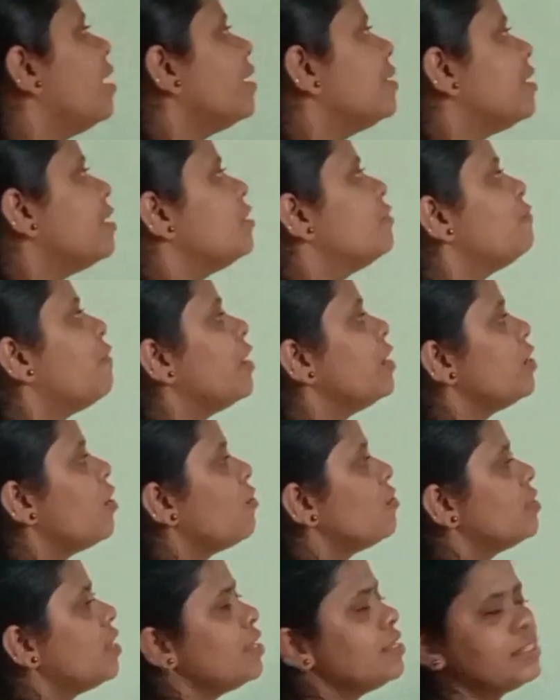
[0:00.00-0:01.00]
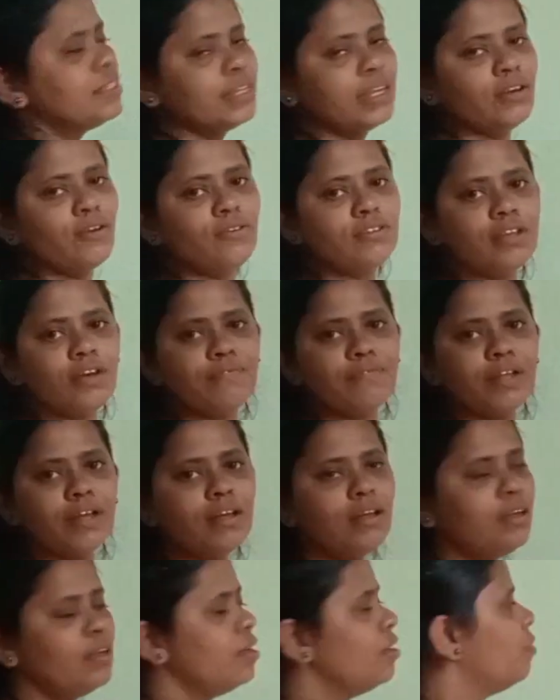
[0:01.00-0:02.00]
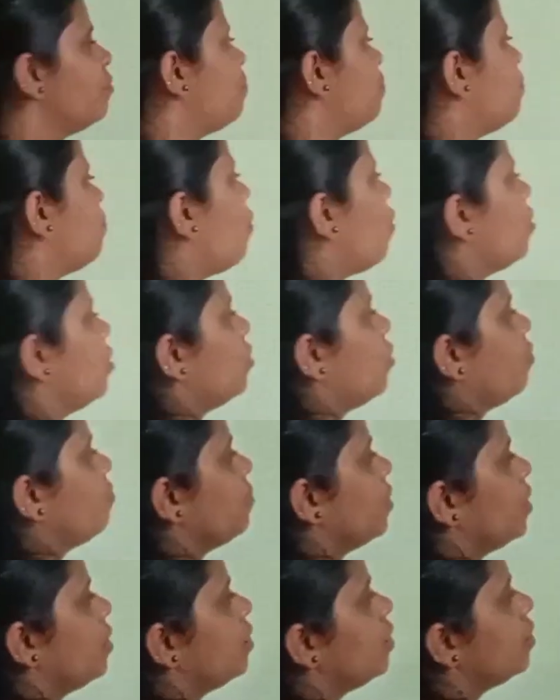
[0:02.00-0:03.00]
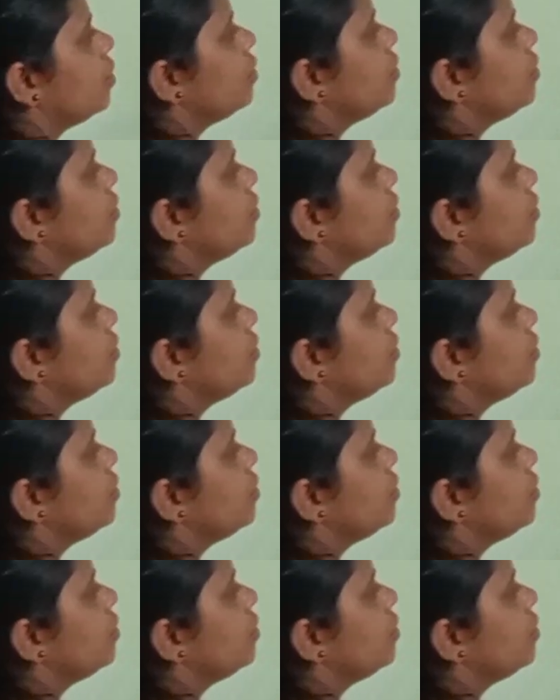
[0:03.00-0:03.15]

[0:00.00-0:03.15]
let us find out the zeros of the polynomial.